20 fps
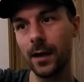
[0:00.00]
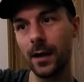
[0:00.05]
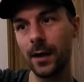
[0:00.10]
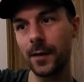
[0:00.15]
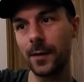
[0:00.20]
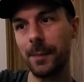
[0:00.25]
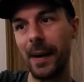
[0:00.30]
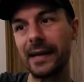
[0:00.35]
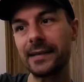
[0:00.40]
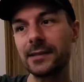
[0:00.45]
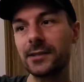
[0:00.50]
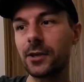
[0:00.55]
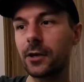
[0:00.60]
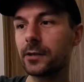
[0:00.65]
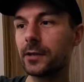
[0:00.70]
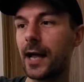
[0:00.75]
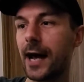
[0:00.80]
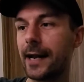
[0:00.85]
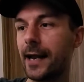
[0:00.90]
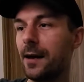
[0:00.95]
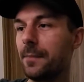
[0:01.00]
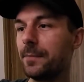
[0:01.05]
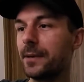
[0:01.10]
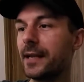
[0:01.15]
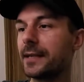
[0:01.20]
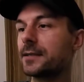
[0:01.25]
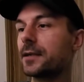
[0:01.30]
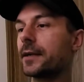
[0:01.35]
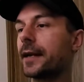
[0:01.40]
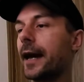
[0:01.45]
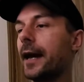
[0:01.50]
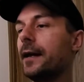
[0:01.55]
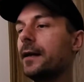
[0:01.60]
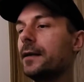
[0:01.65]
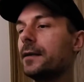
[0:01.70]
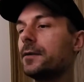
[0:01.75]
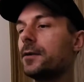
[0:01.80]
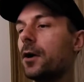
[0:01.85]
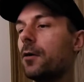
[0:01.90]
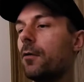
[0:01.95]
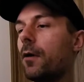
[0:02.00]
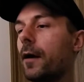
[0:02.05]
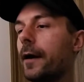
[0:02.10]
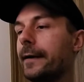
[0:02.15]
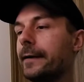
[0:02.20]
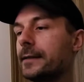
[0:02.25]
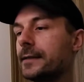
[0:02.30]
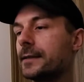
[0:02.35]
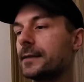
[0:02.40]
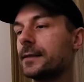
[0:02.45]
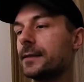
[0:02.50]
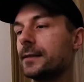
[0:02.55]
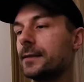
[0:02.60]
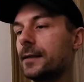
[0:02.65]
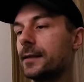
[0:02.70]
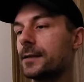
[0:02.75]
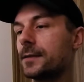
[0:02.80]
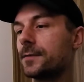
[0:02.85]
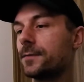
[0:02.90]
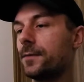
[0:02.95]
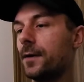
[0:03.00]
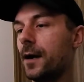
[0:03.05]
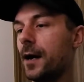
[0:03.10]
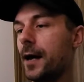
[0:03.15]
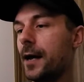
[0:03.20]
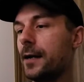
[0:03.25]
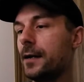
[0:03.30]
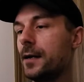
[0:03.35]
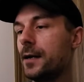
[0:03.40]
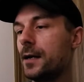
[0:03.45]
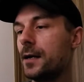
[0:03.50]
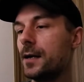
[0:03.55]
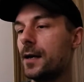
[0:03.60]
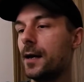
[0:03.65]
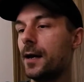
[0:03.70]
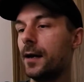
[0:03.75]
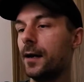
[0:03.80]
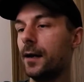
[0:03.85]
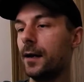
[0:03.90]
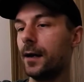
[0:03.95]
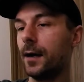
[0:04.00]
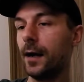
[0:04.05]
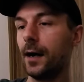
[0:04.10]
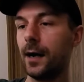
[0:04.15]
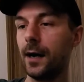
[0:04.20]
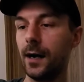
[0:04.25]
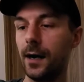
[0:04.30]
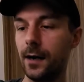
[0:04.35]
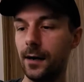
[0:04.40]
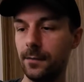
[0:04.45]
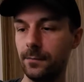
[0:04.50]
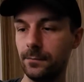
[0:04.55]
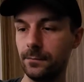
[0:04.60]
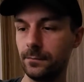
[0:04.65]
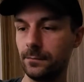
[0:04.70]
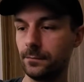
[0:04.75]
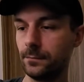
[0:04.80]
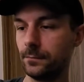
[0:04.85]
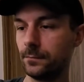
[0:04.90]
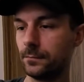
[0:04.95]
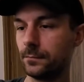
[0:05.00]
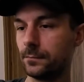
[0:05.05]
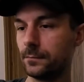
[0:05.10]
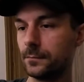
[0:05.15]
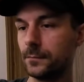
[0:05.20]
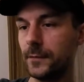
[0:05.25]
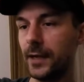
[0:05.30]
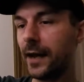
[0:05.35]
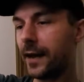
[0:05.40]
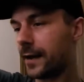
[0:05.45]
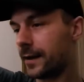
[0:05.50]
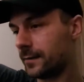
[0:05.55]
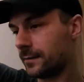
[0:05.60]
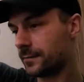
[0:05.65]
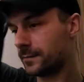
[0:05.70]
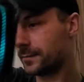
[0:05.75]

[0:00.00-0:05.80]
The buttons don't light up, but that's okay. No worries, it's fine. Yeah,